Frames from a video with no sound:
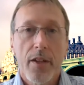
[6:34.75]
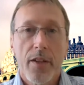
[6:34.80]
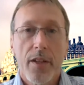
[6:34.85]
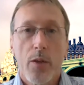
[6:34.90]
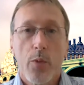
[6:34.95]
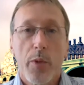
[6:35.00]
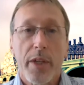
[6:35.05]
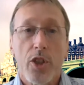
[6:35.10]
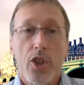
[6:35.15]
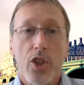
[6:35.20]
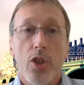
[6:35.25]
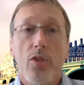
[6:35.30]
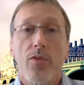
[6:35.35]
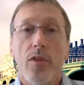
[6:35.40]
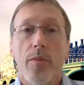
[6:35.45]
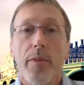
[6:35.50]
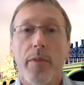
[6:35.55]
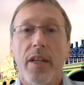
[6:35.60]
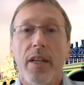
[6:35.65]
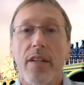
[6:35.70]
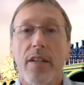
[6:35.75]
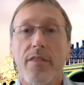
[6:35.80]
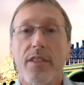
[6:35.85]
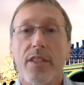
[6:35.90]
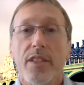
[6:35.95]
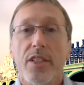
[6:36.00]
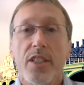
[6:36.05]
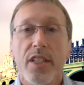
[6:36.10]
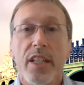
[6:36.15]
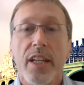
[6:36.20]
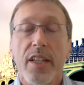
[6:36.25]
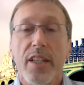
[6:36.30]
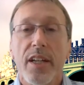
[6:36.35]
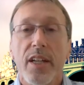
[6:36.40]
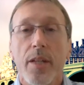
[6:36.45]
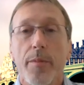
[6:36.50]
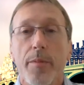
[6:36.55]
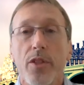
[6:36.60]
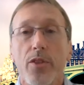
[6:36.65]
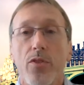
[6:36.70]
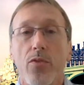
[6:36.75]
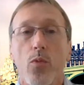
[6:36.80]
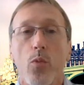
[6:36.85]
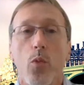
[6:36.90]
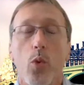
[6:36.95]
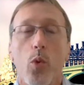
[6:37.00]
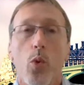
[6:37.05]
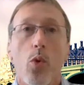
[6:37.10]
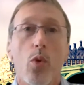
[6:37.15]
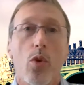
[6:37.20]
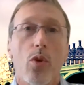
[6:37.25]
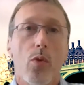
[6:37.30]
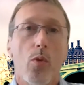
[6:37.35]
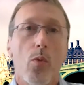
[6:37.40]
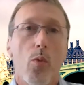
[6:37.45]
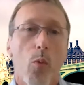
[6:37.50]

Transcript: Now, each offer may have a distinct element of walk,